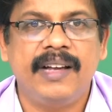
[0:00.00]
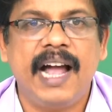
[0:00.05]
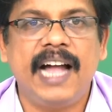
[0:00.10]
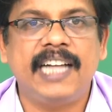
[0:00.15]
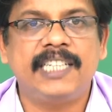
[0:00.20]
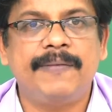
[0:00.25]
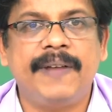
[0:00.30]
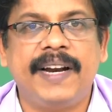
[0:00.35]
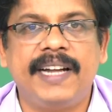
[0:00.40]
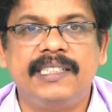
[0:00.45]

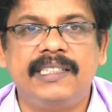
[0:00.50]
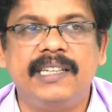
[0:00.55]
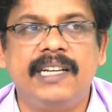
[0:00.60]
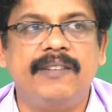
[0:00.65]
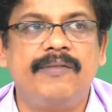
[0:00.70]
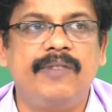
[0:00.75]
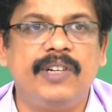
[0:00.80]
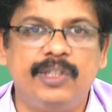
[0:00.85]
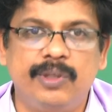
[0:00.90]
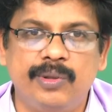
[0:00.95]
as far as their
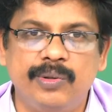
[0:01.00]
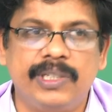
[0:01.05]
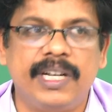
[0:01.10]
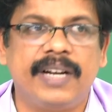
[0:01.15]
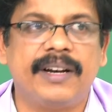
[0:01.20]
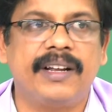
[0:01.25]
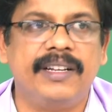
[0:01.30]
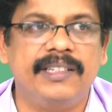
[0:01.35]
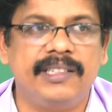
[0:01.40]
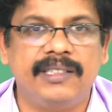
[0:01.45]
virtues
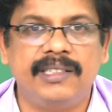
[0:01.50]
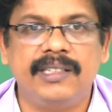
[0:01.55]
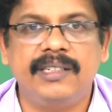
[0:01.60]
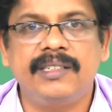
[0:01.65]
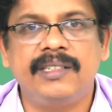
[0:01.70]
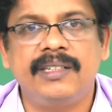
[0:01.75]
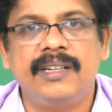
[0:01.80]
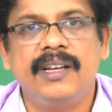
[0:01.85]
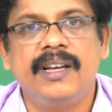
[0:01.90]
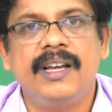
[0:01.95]
are
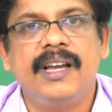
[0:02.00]
concerned.